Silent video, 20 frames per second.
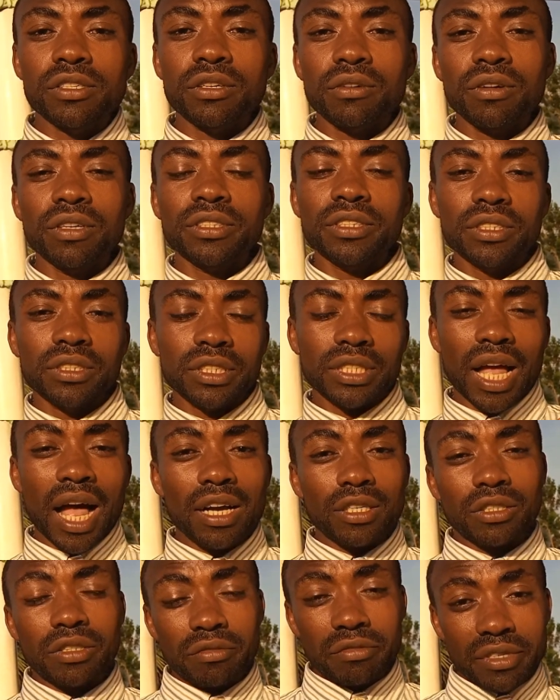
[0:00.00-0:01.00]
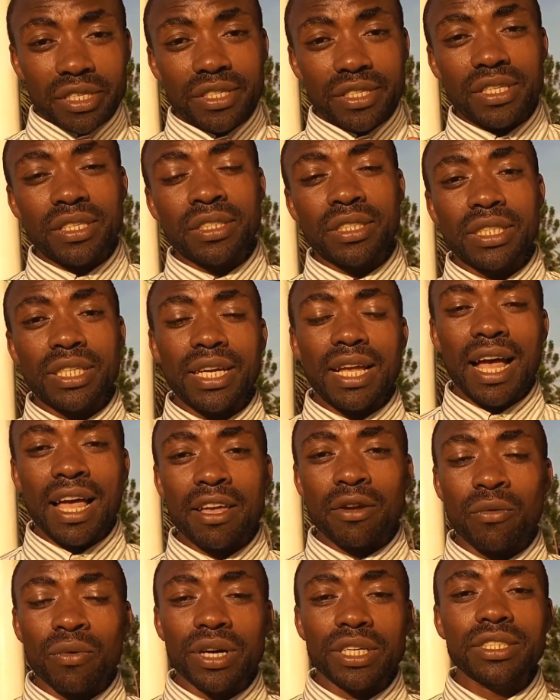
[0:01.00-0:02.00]
content, actually recently I
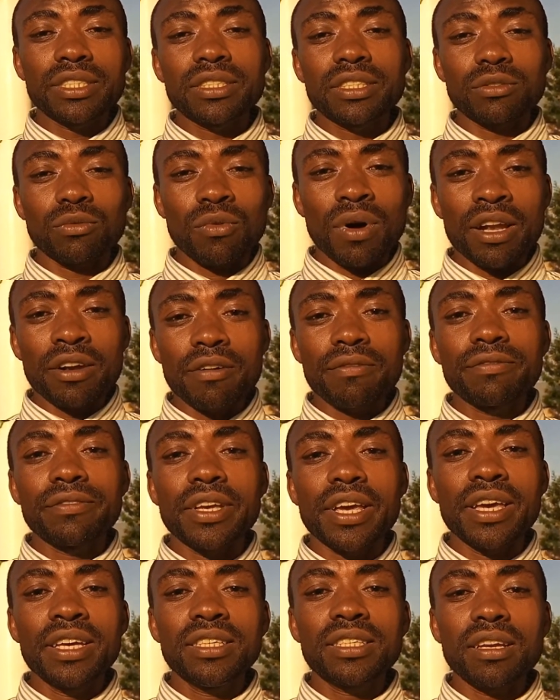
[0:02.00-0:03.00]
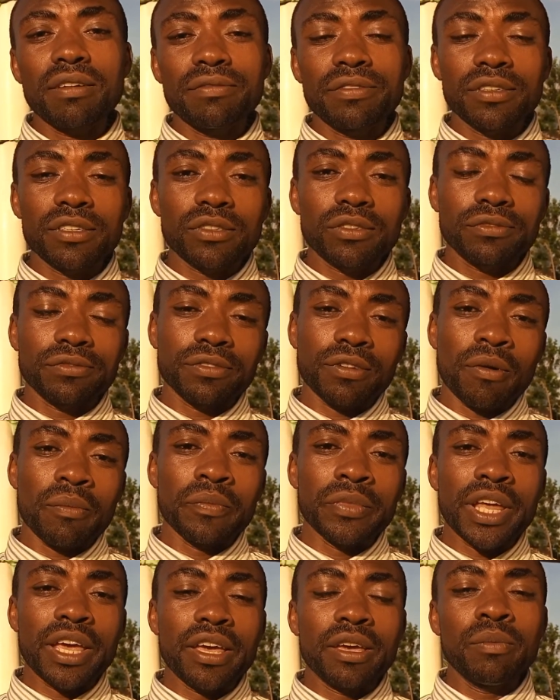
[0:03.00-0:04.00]
watched one of the interviews
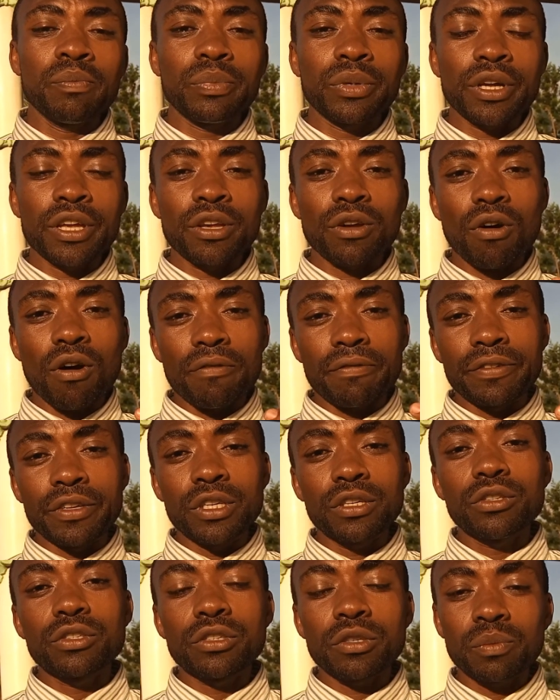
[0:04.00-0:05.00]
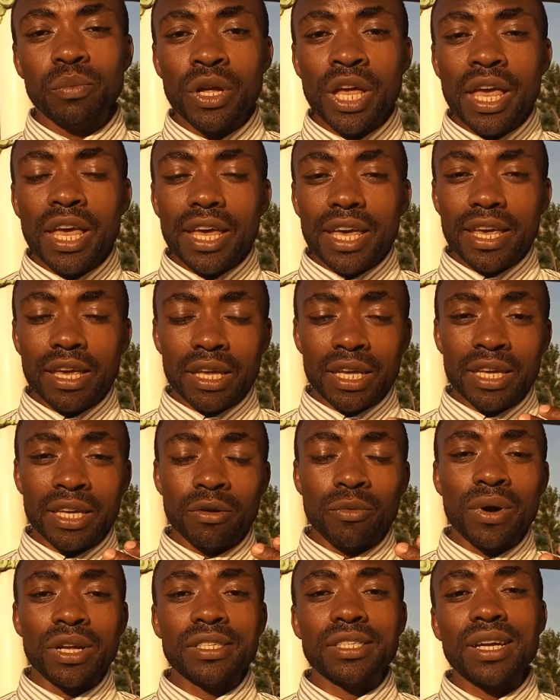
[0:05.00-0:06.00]
from the employee of YouTube. He
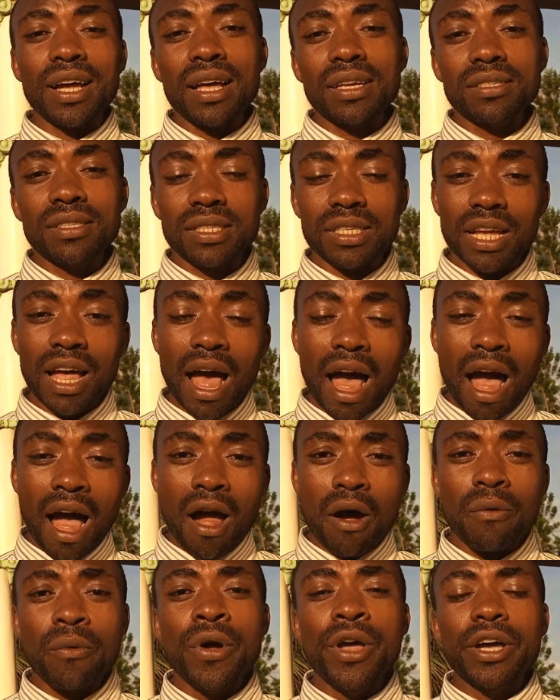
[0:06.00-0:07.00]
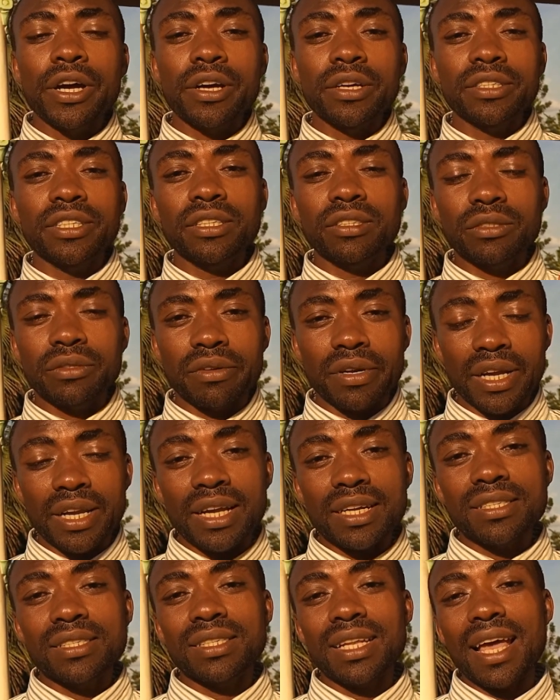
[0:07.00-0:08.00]
was asked how content
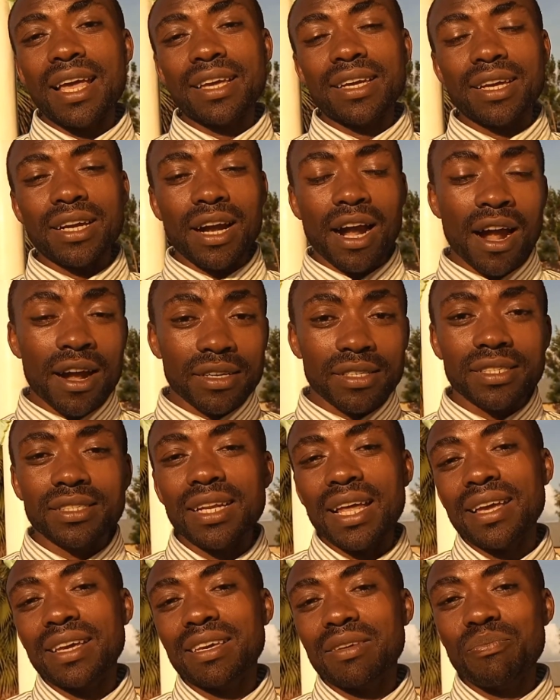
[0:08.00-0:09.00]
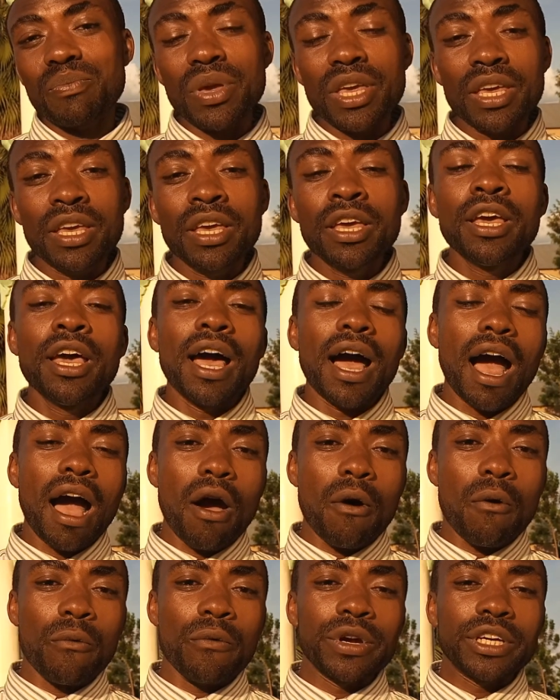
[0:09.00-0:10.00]
creators like us, like me,
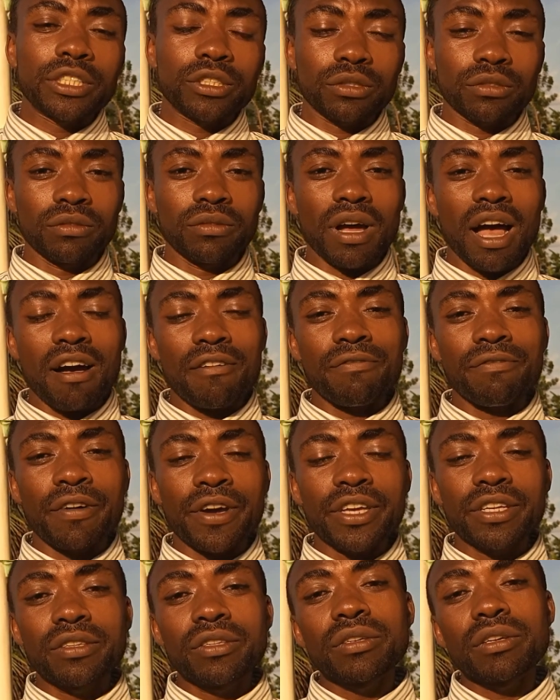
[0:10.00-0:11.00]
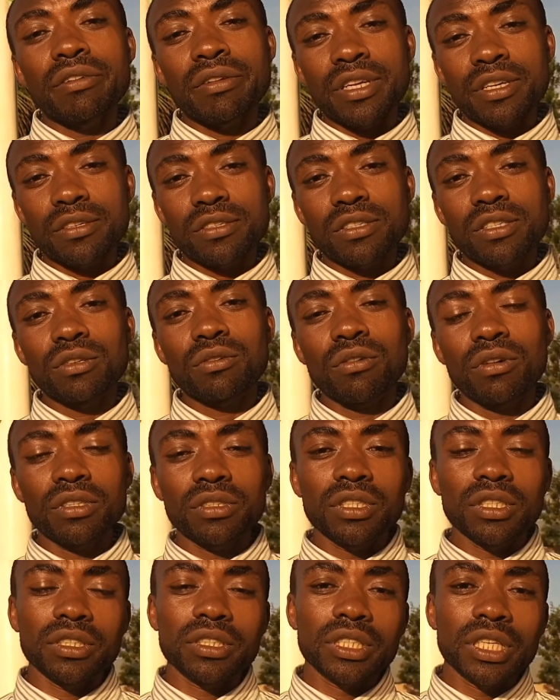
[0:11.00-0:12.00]
how we should avoid reused
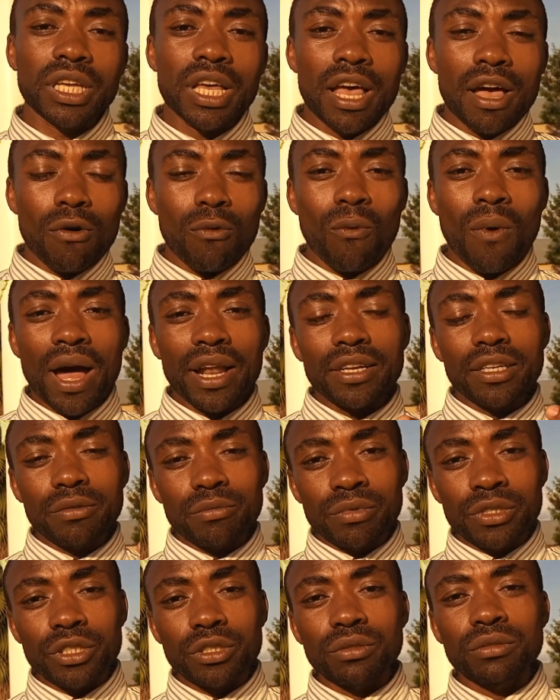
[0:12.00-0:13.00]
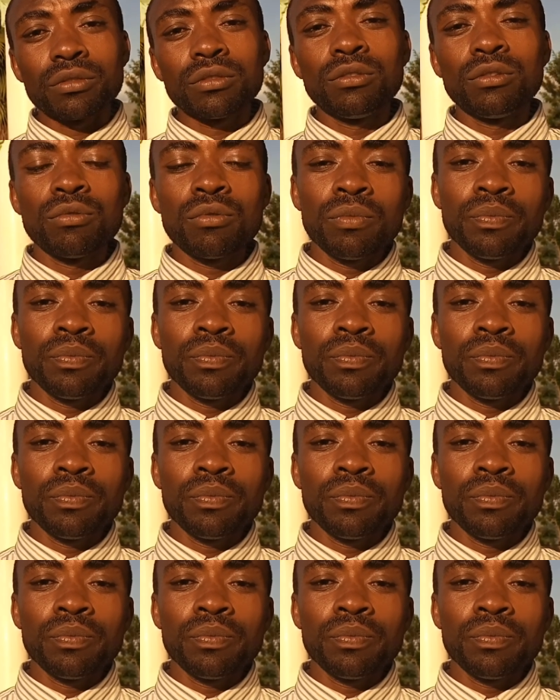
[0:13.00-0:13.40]
content, what we should do